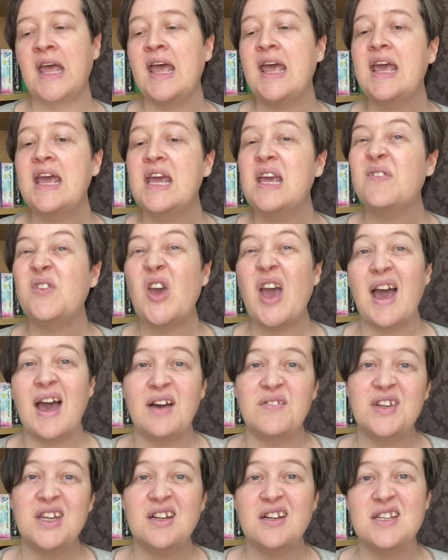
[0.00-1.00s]
If you
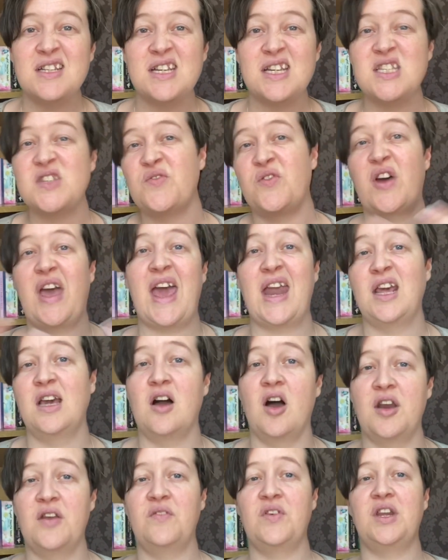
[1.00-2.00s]
have any ideas for any
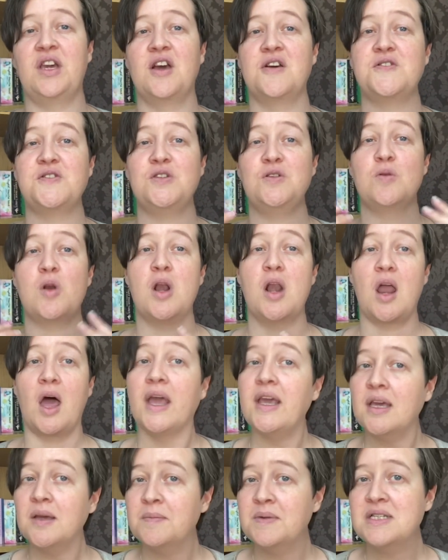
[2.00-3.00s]
kind of videos you'd
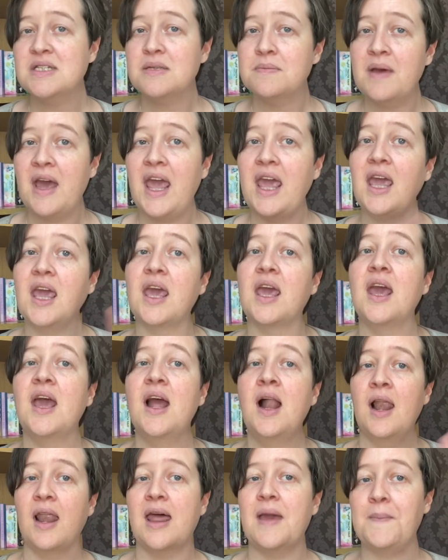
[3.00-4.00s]
like me to make,
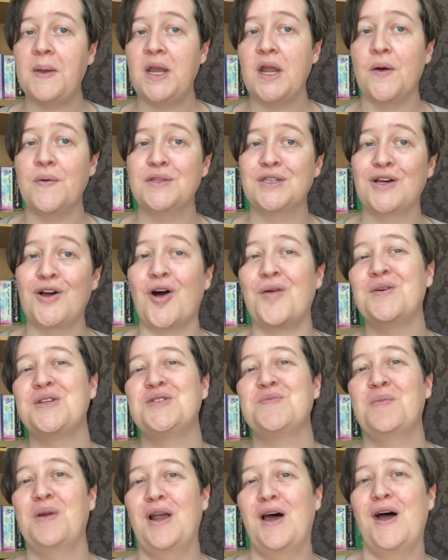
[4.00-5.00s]
let me know in the
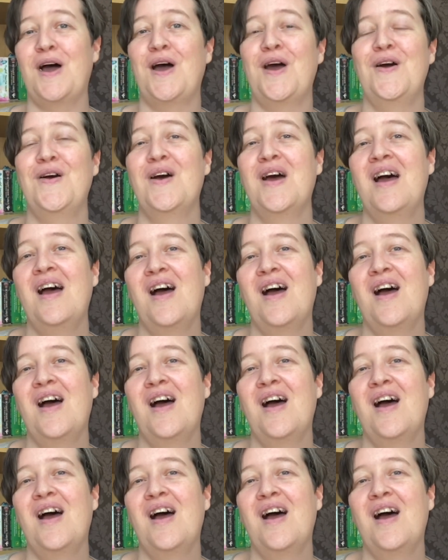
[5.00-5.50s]
comments below.